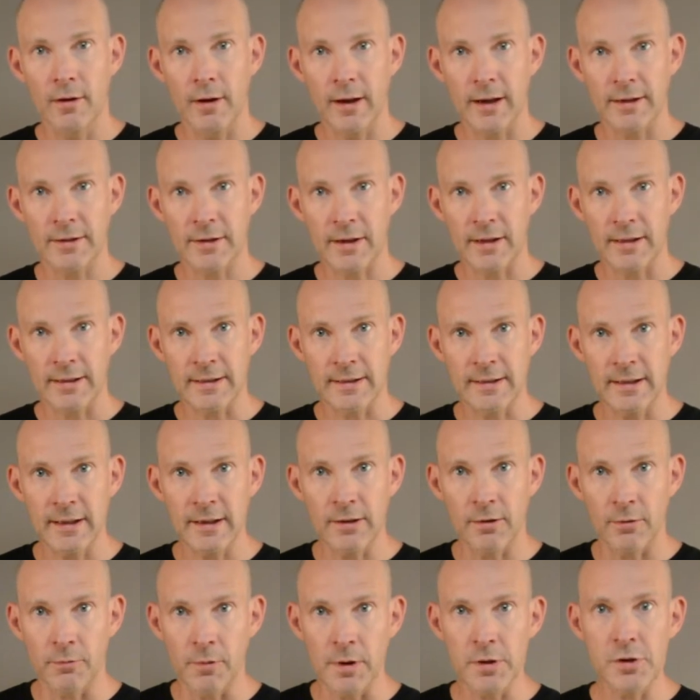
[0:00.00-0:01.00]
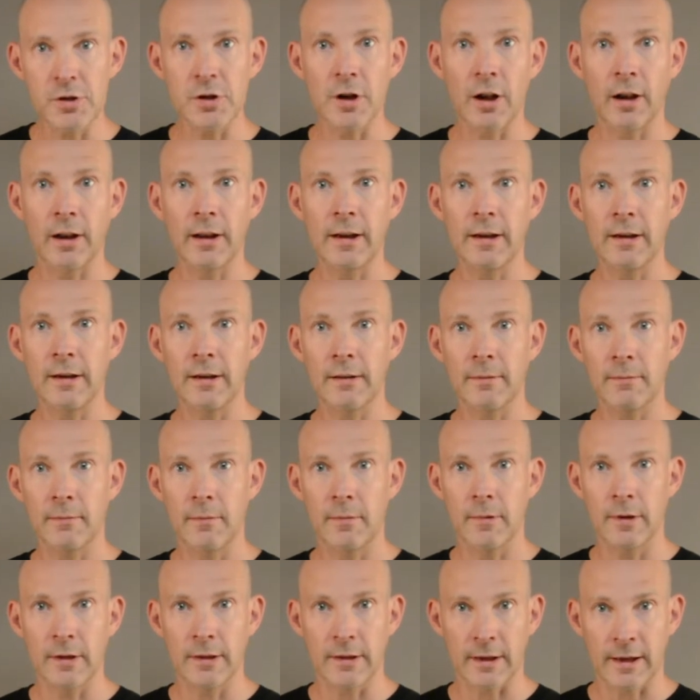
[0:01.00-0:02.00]
As you can see, originally
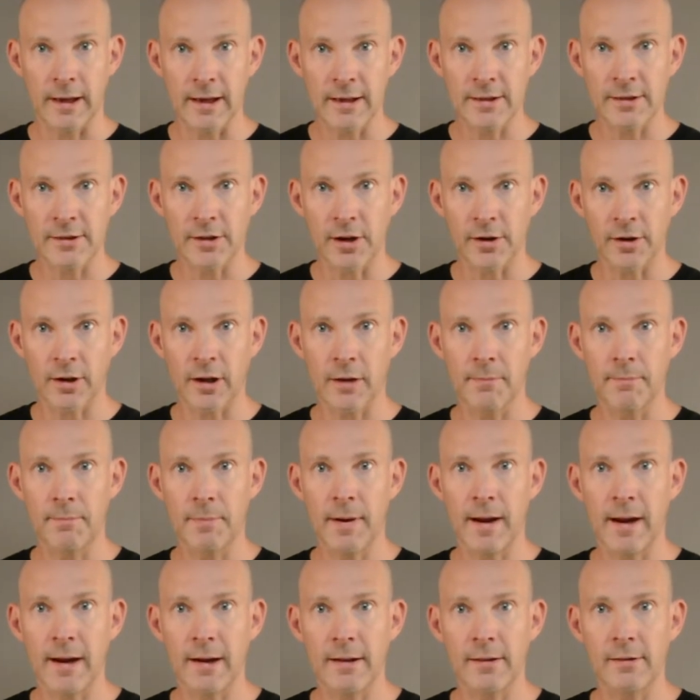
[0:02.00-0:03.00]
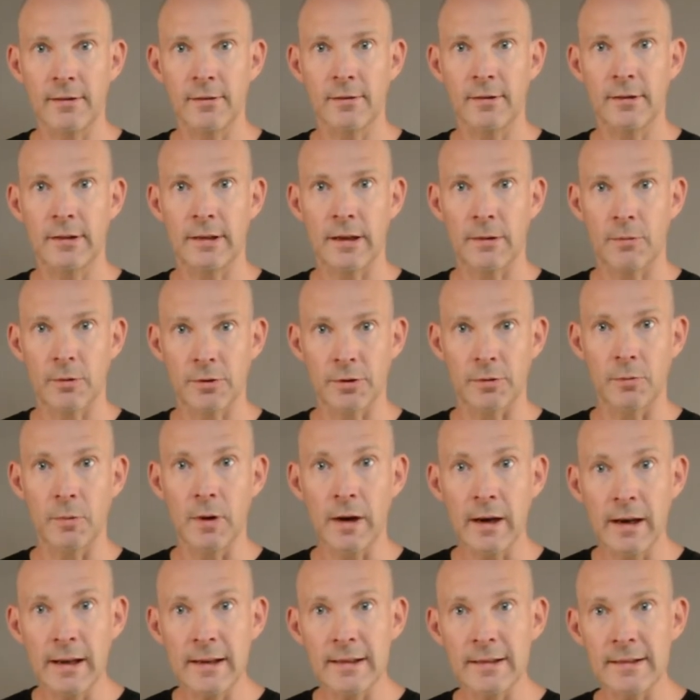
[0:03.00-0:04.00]
in the Kickstarter campaign there was a
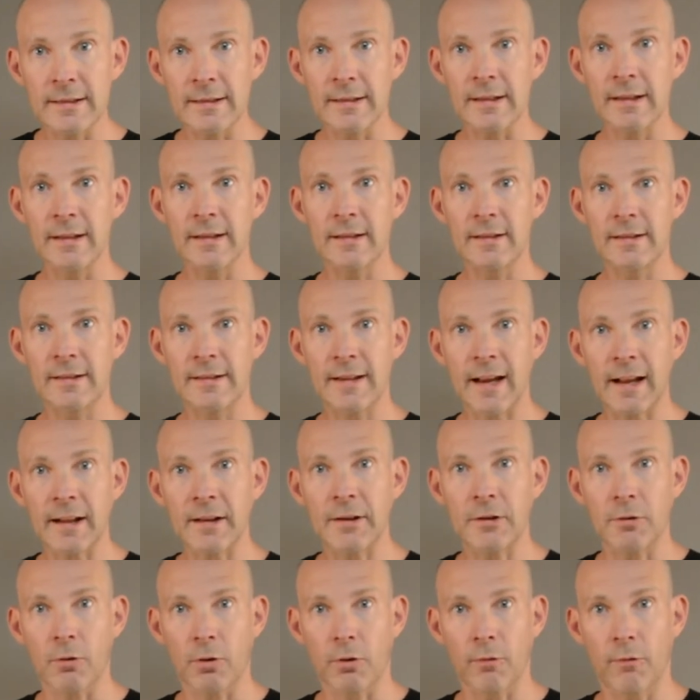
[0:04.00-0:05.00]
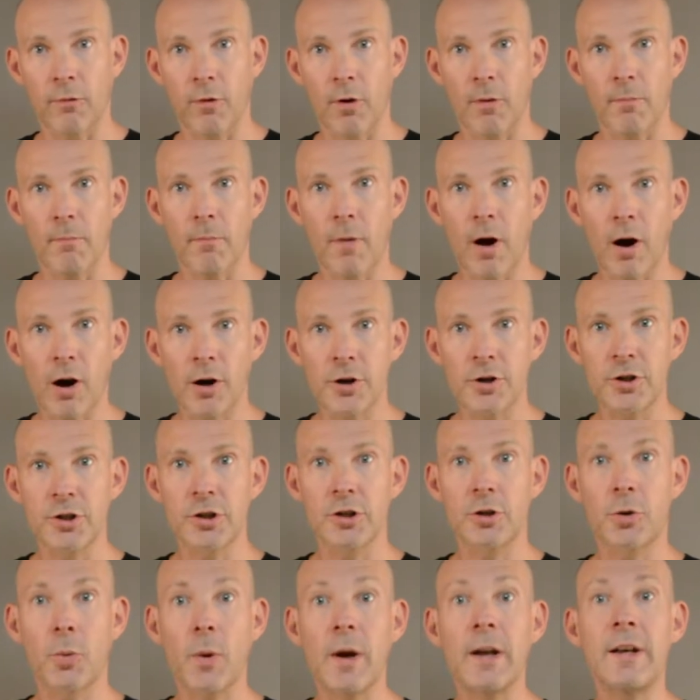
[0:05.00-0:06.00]
release schedule for
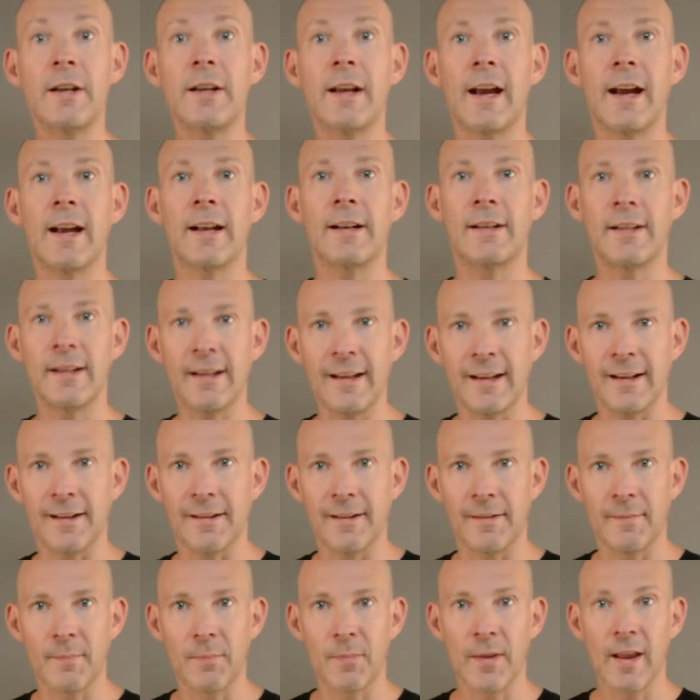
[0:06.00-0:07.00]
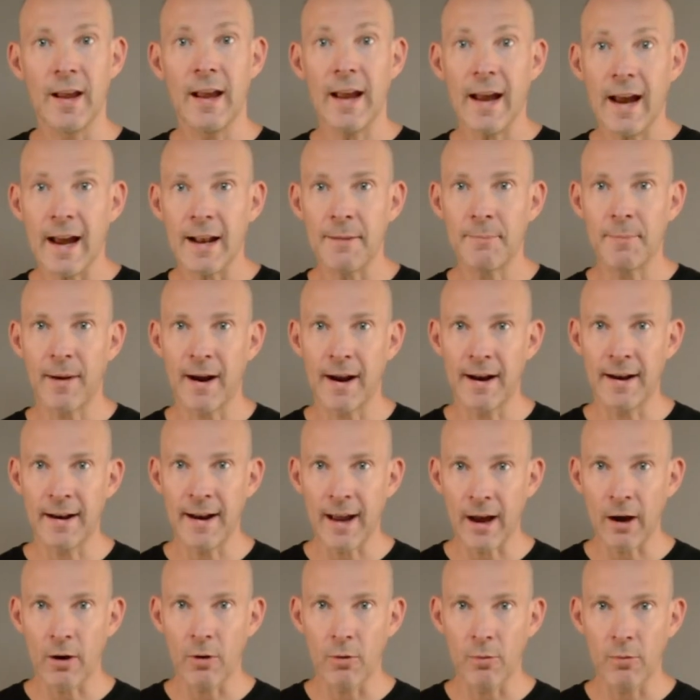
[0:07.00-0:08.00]
March twenty eighteen, and by
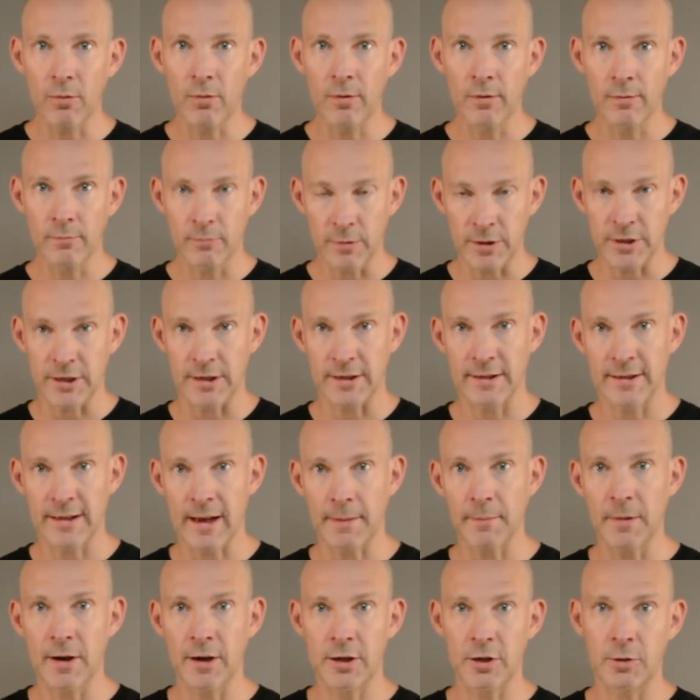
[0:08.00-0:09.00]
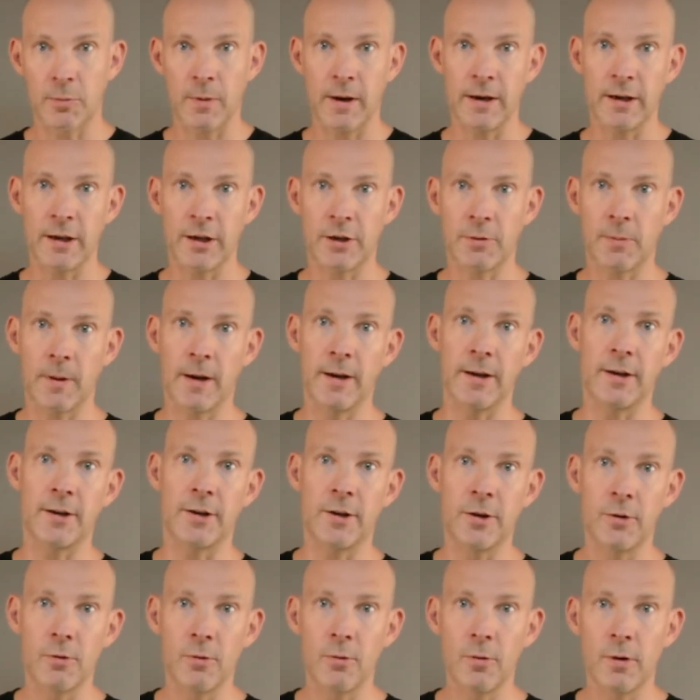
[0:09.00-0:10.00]
now, which is summer twenty
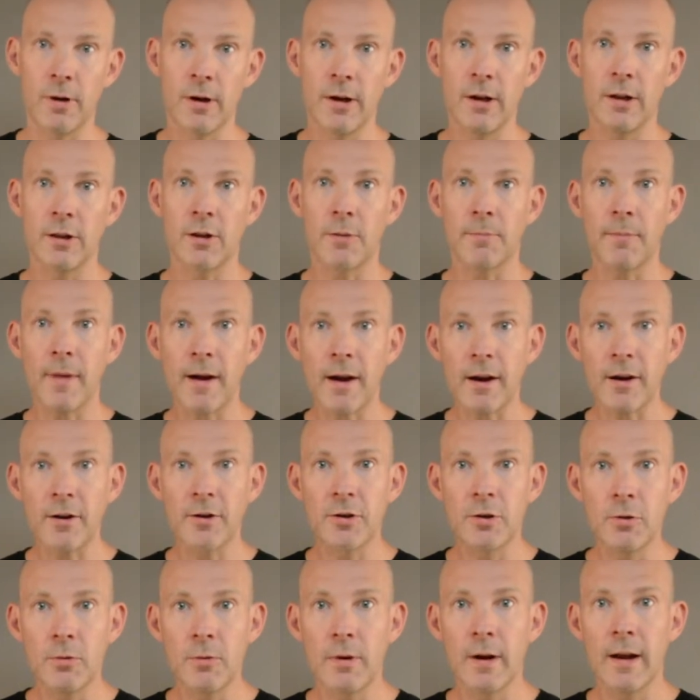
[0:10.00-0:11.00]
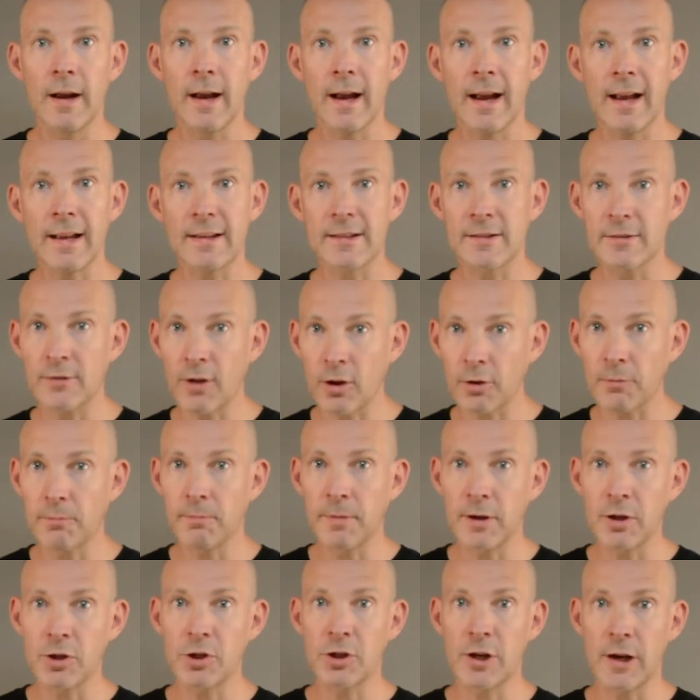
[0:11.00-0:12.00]
twenty-two, the Mark two has not
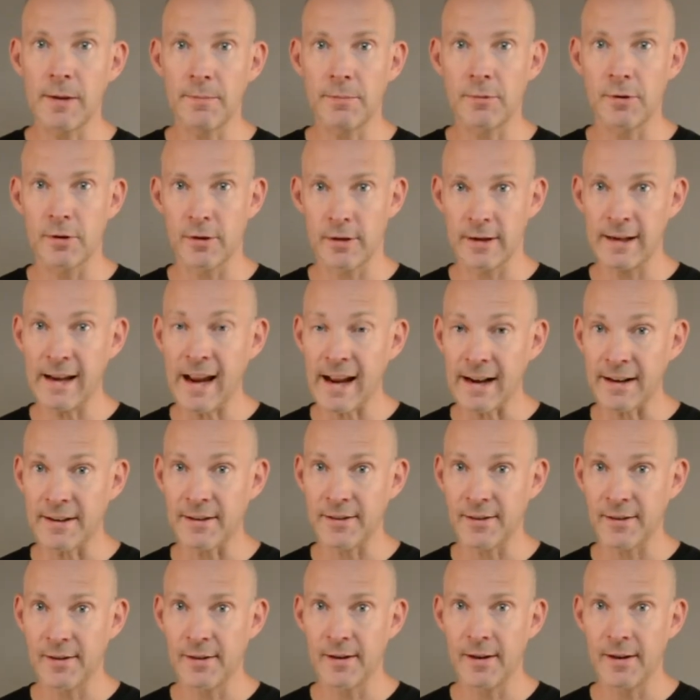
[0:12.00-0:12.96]
been shipped yet,